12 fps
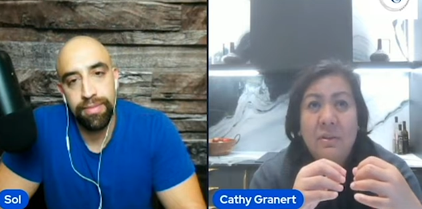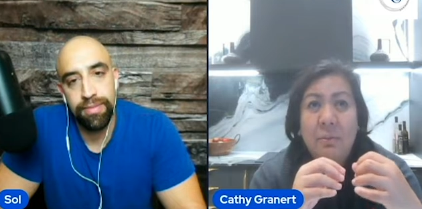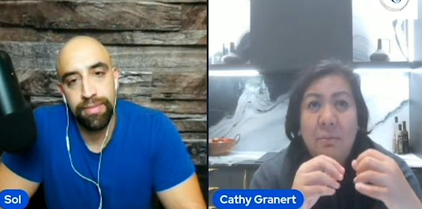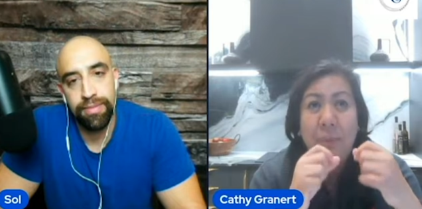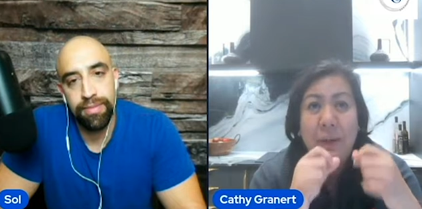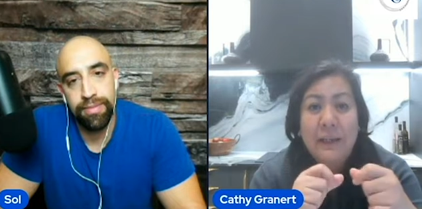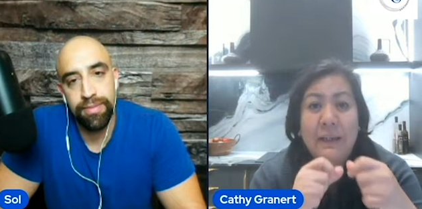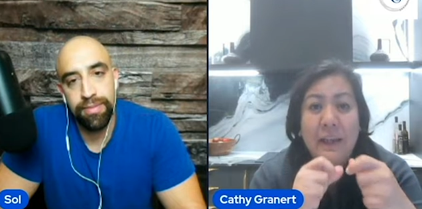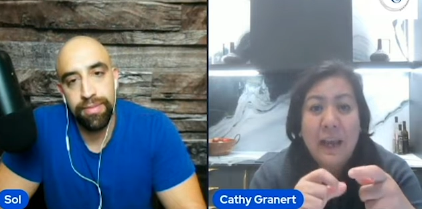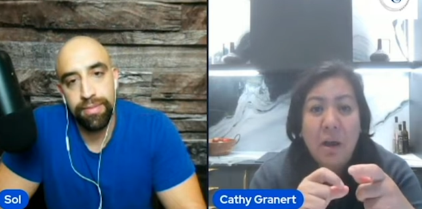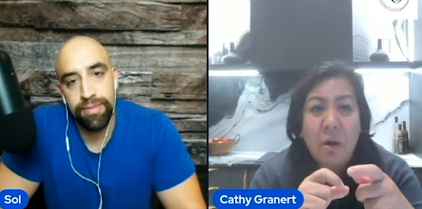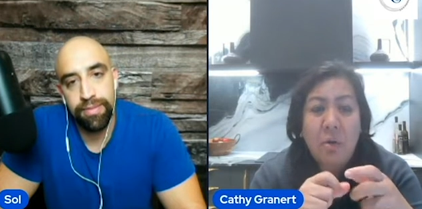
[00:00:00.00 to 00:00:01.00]
Speaker 1: to pin
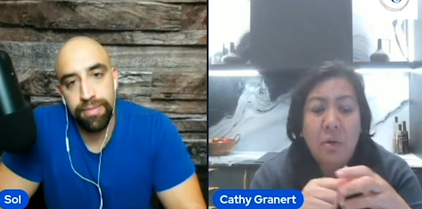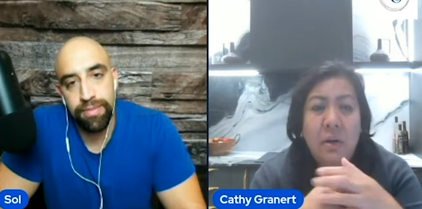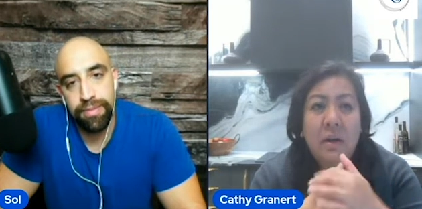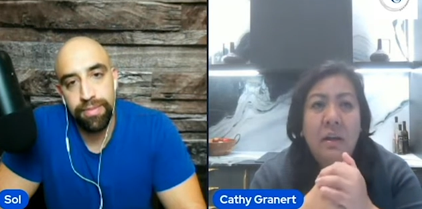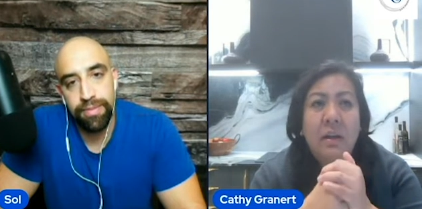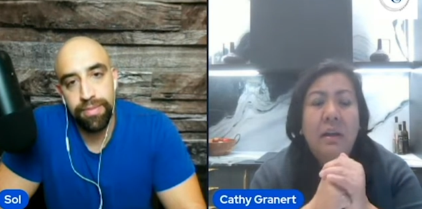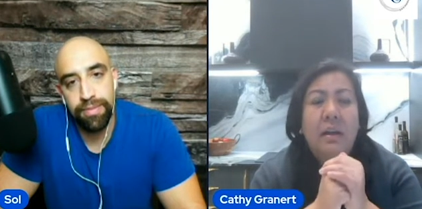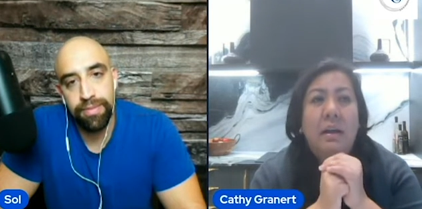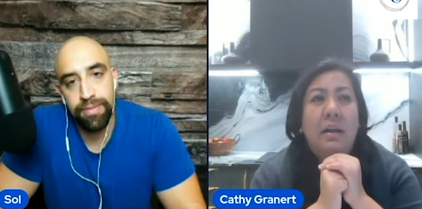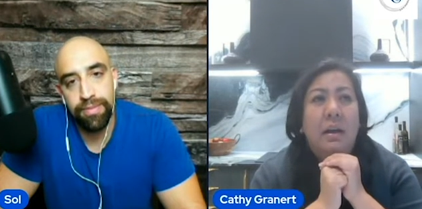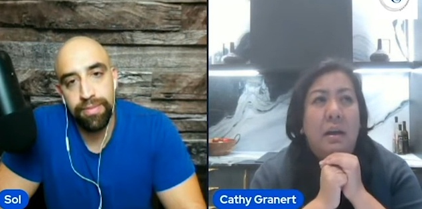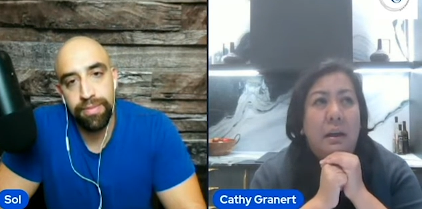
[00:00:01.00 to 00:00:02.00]
down
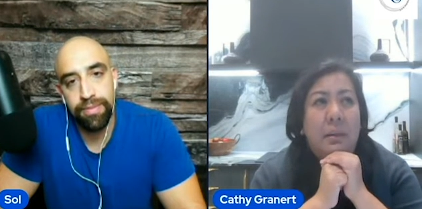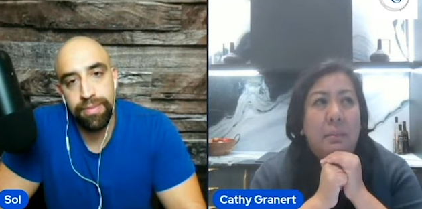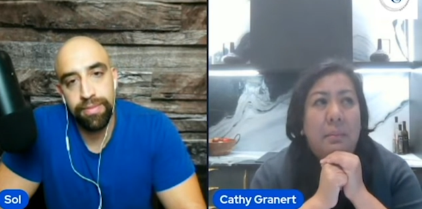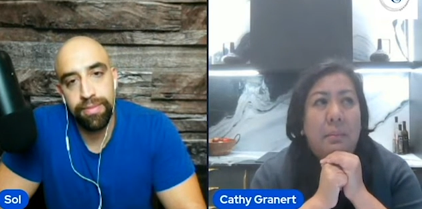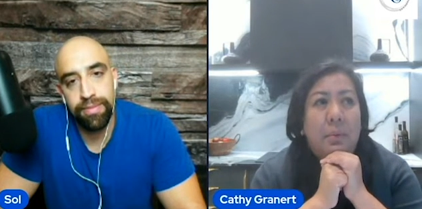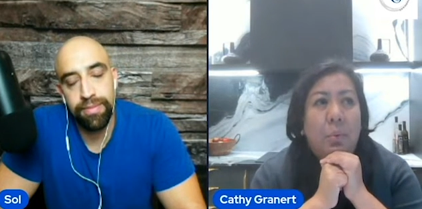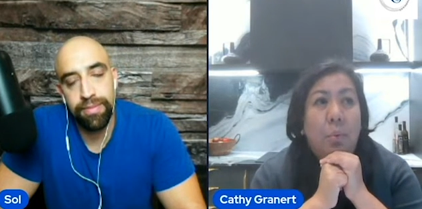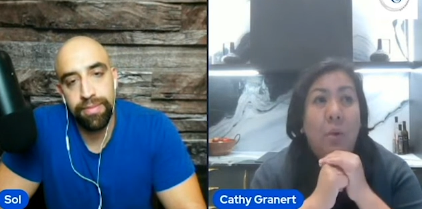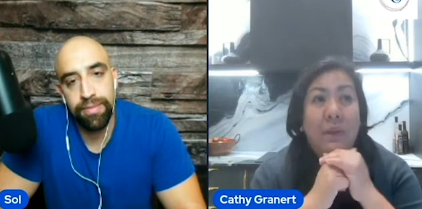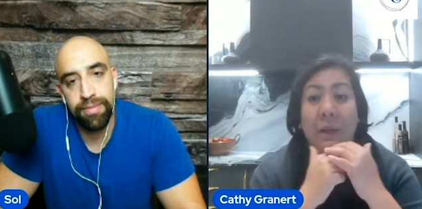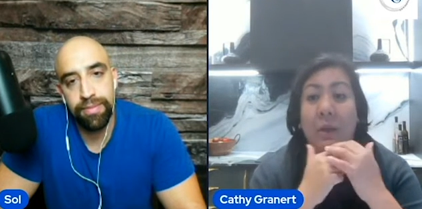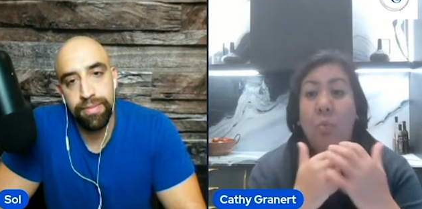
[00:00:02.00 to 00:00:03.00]
um,
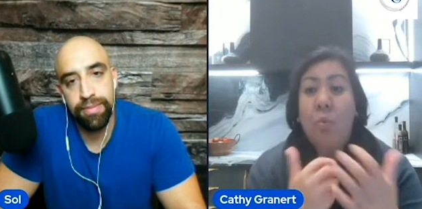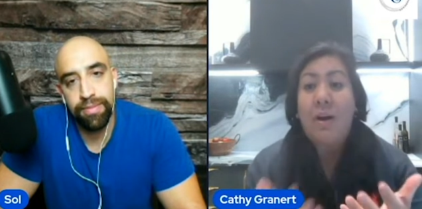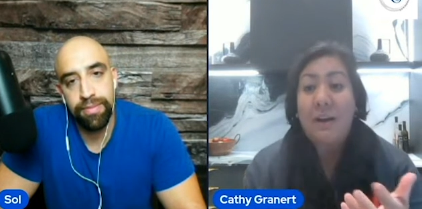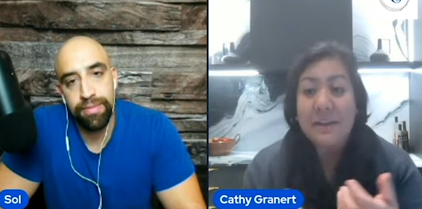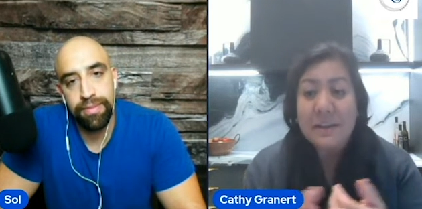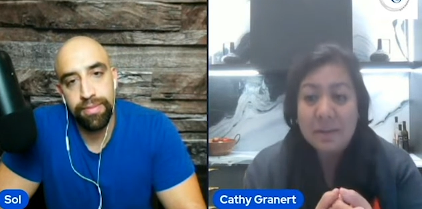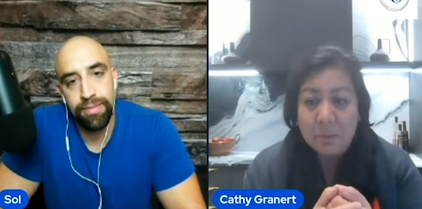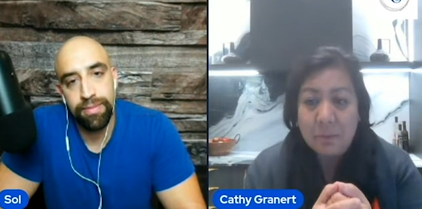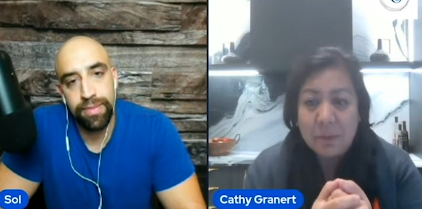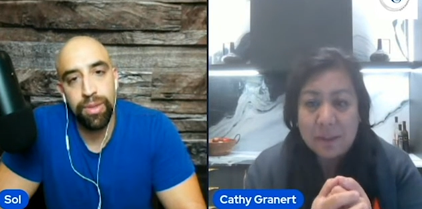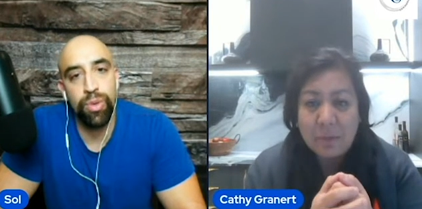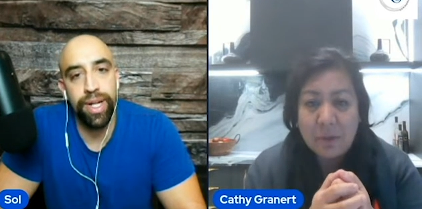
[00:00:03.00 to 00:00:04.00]
what they want, what they right.